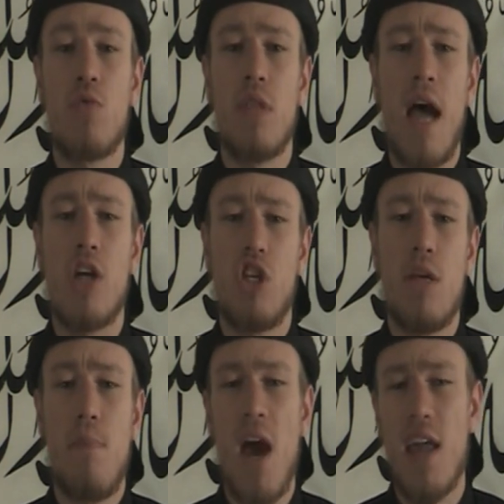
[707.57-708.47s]
would
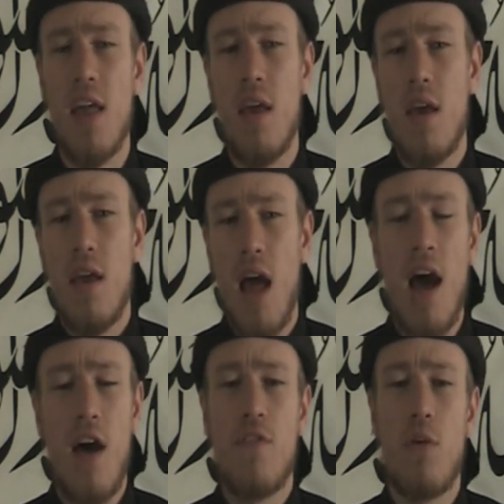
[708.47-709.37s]
actually pay
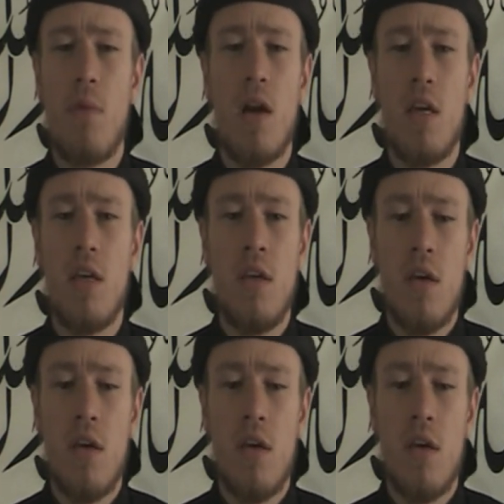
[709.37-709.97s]
out of your money